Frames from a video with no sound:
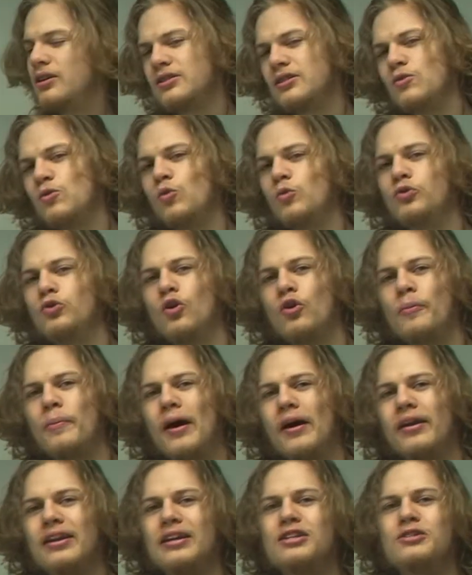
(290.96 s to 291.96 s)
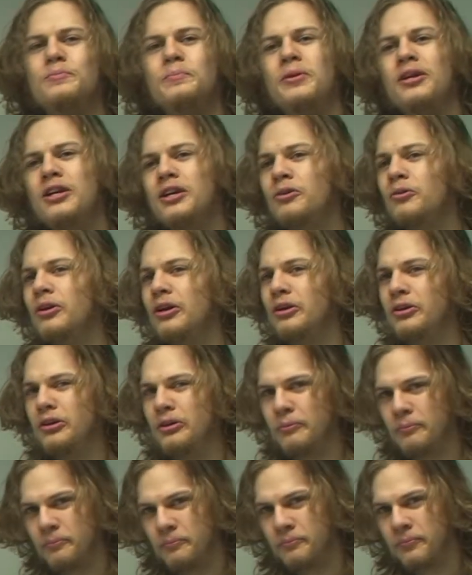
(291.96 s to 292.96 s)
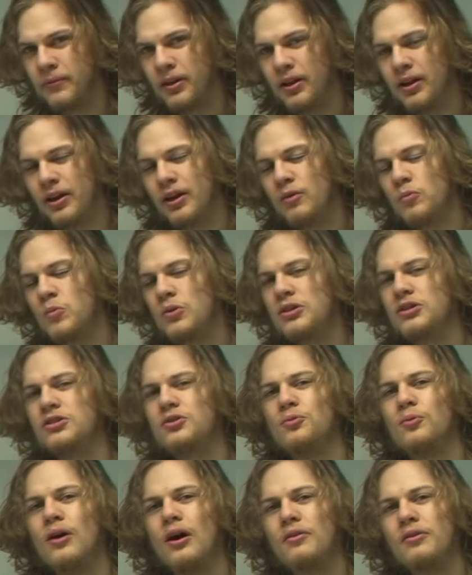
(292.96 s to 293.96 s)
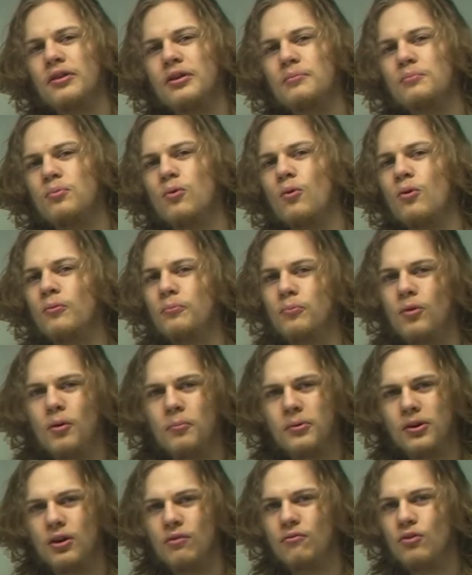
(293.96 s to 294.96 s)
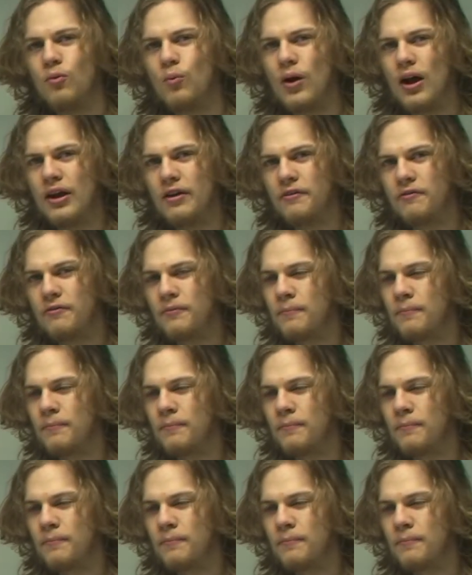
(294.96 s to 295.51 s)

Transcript: thing we'll talk about is period, which is a rather important property of the wave.